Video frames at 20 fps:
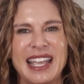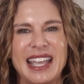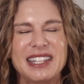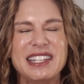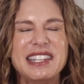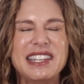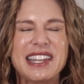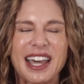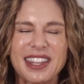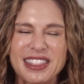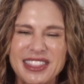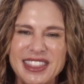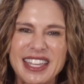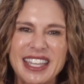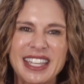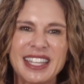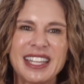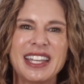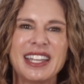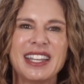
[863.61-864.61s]

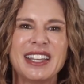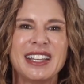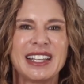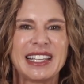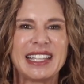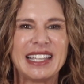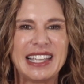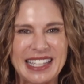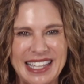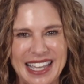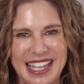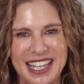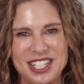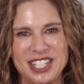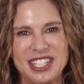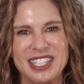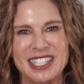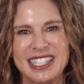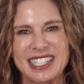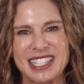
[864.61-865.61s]
Nothing
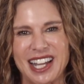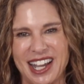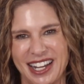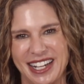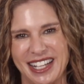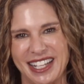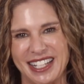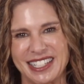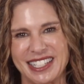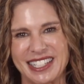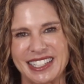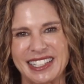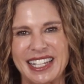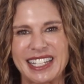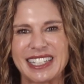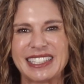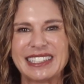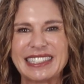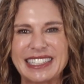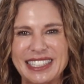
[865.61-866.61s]
engages an audience like
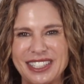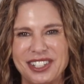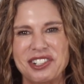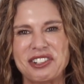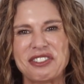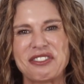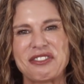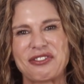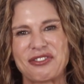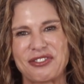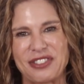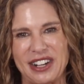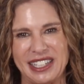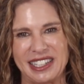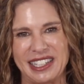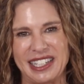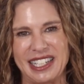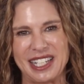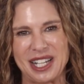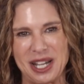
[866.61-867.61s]
a little
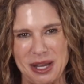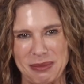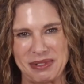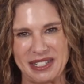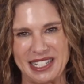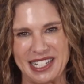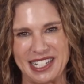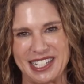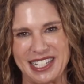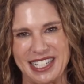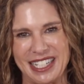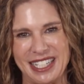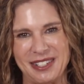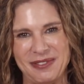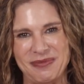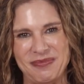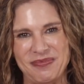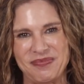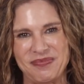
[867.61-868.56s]
friendly competition.